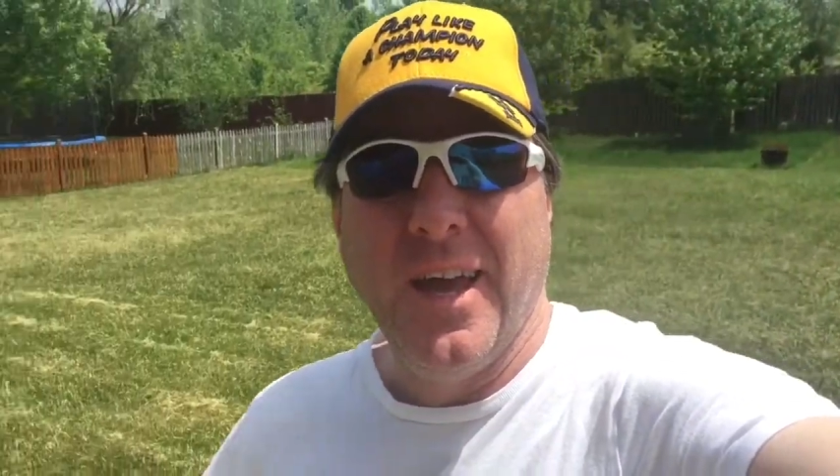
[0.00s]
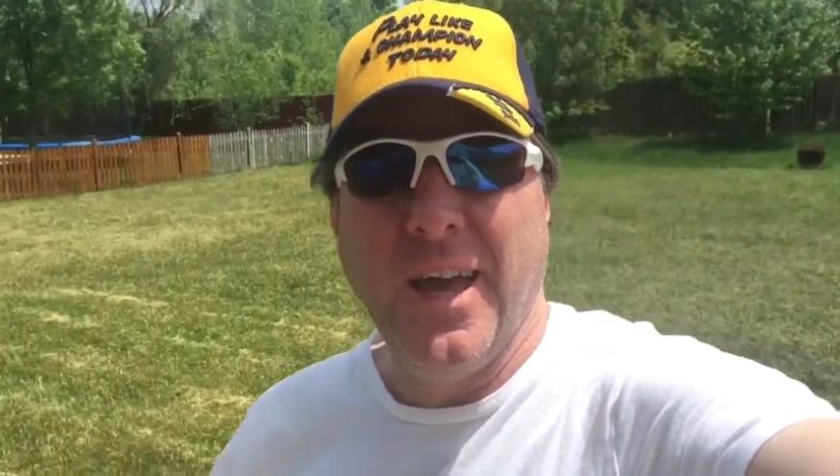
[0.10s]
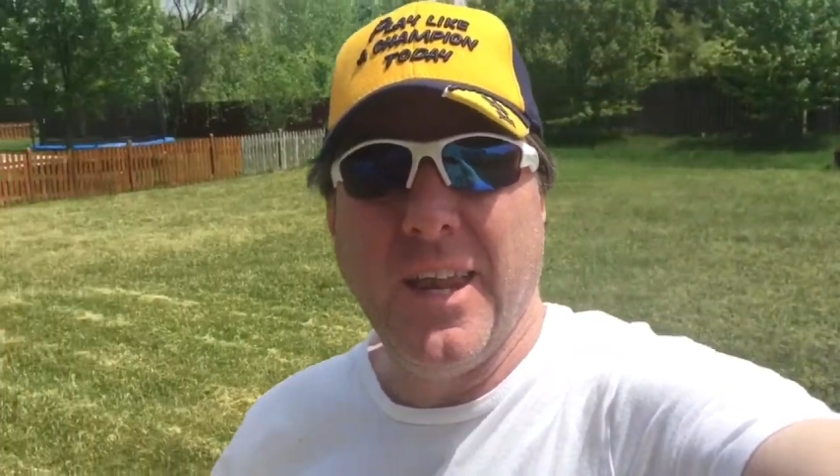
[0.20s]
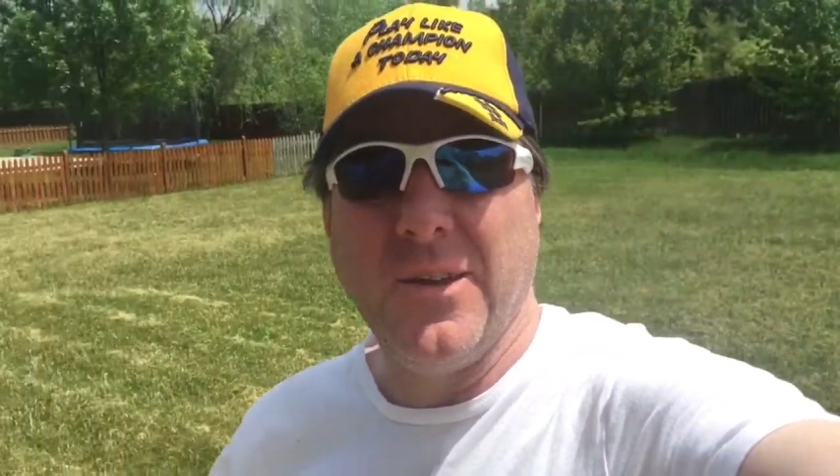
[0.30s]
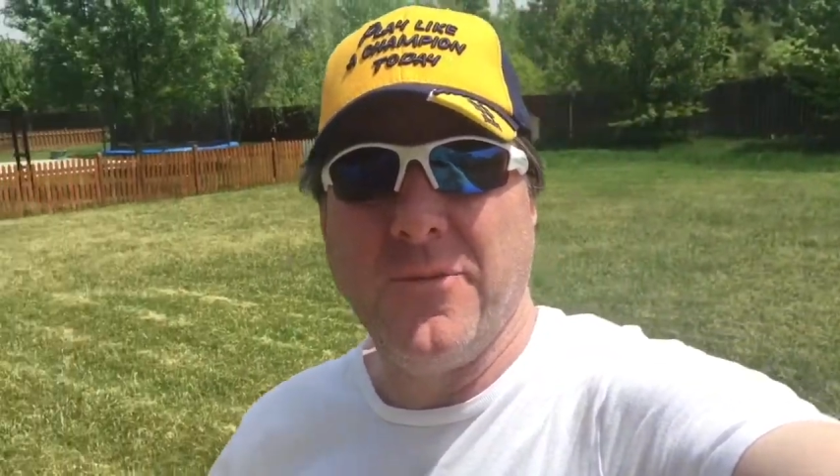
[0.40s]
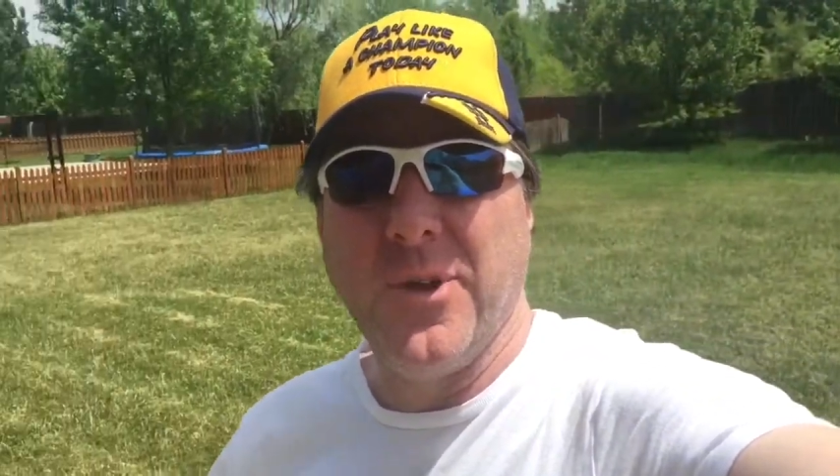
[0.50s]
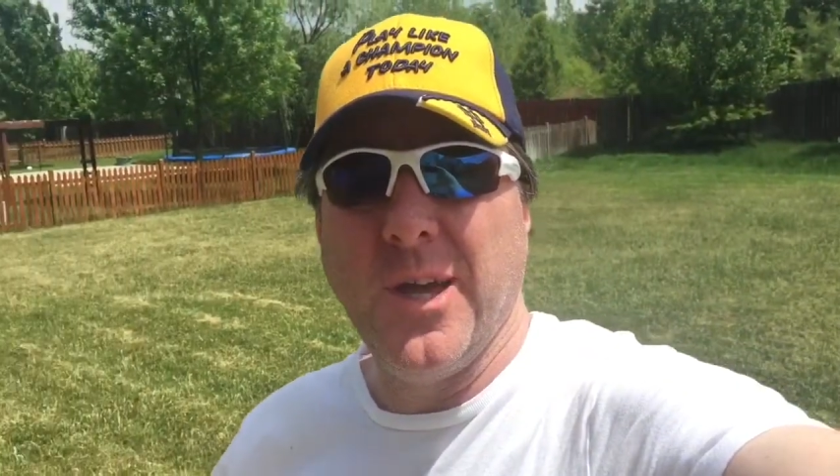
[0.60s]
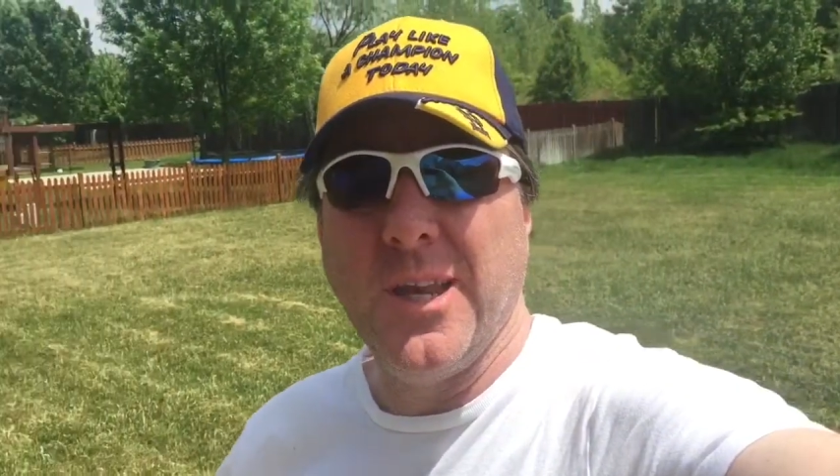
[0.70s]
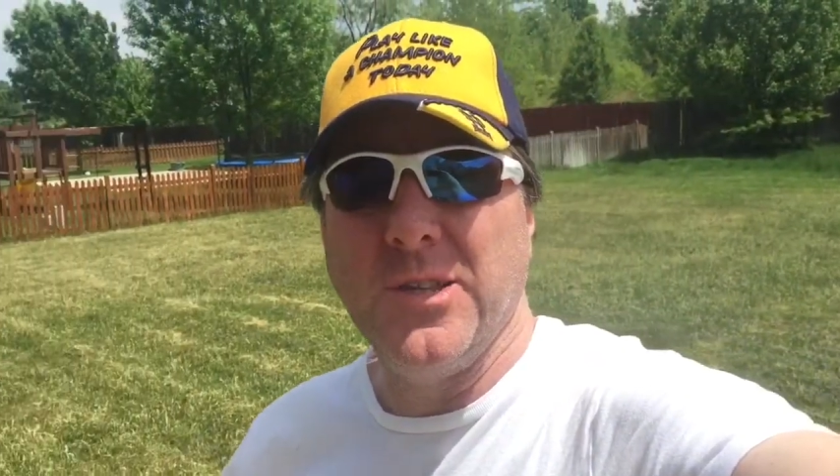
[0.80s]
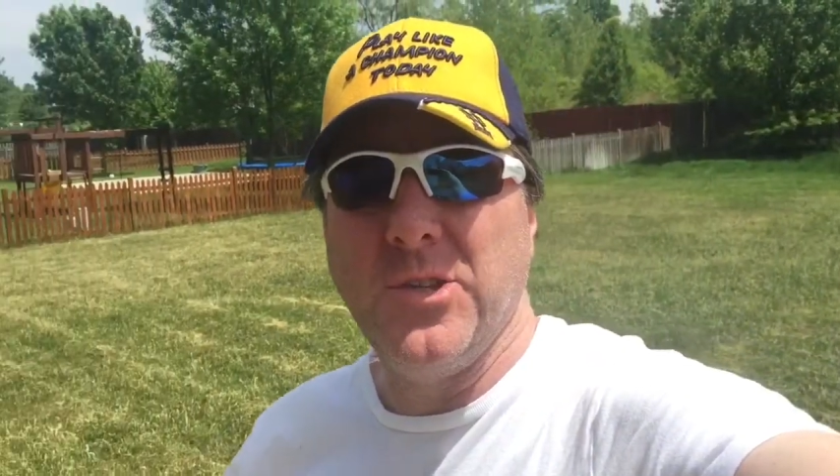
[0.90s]
And if you
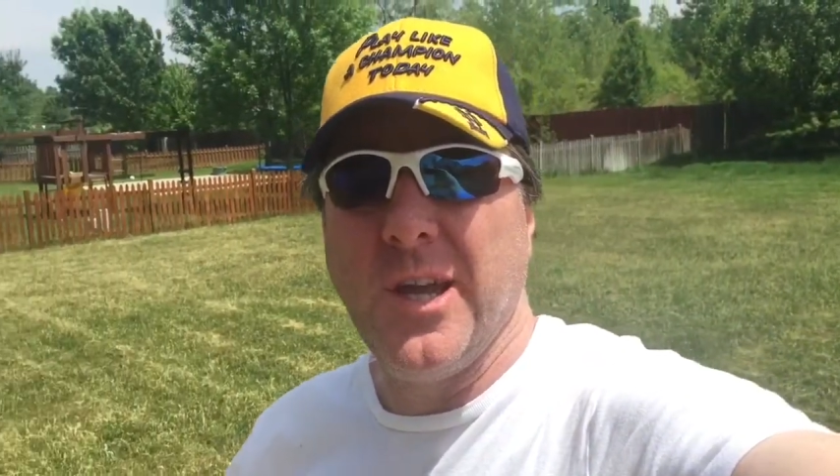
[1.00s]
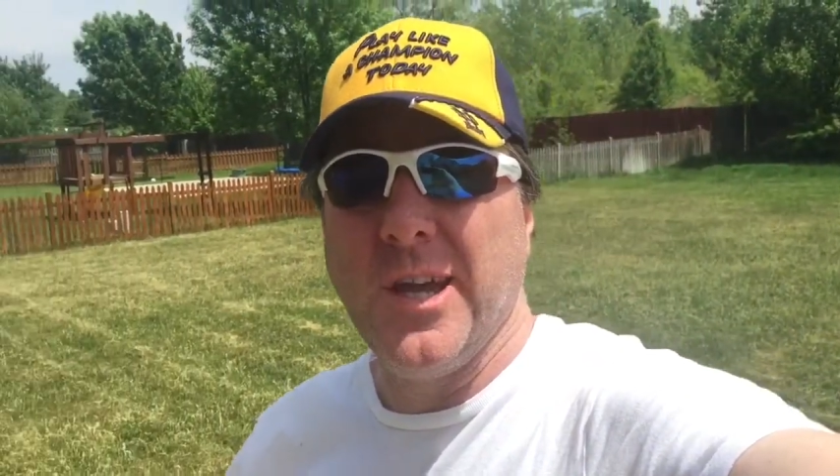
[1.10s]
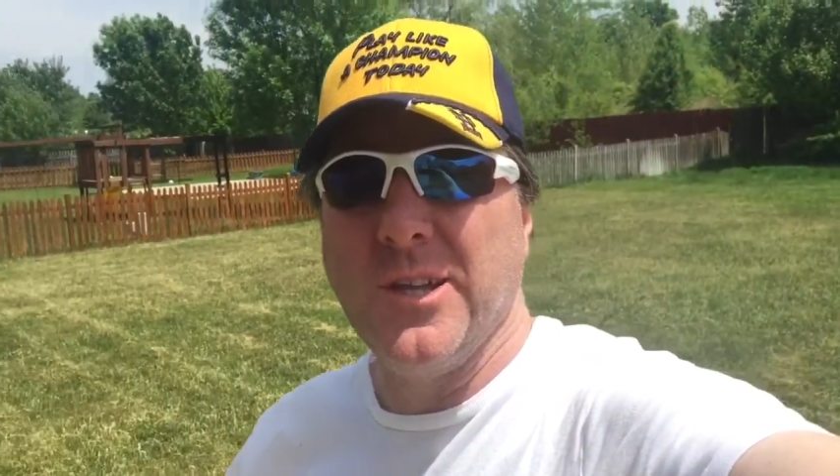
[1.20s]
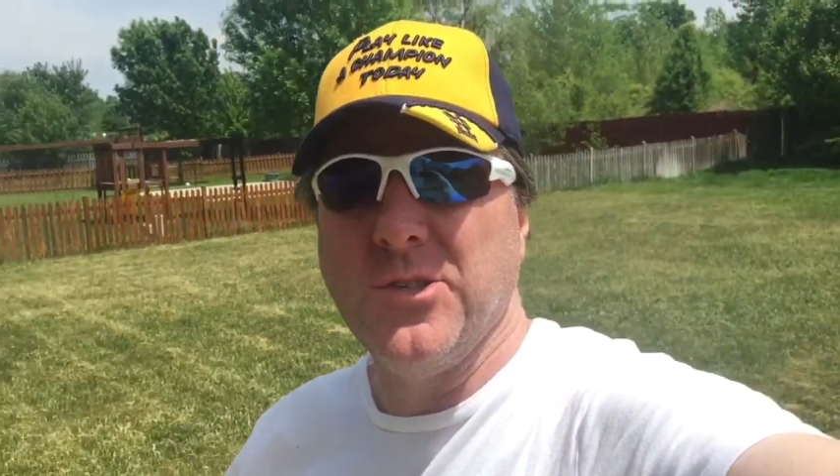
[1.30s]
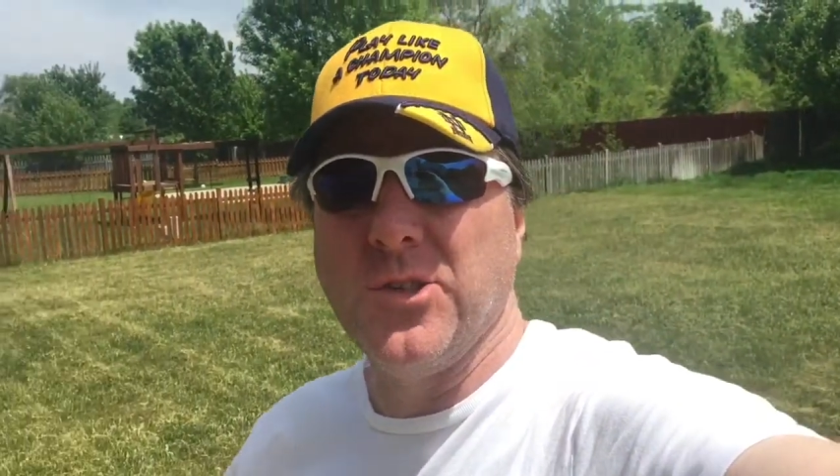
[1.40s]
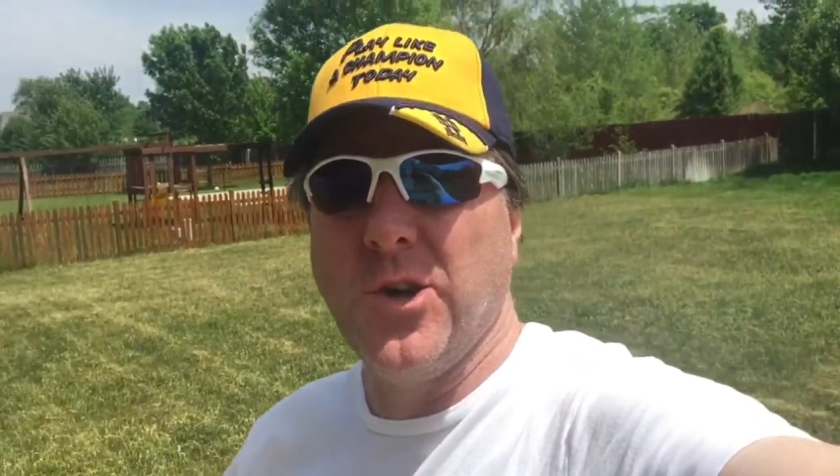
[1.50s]
get a chance,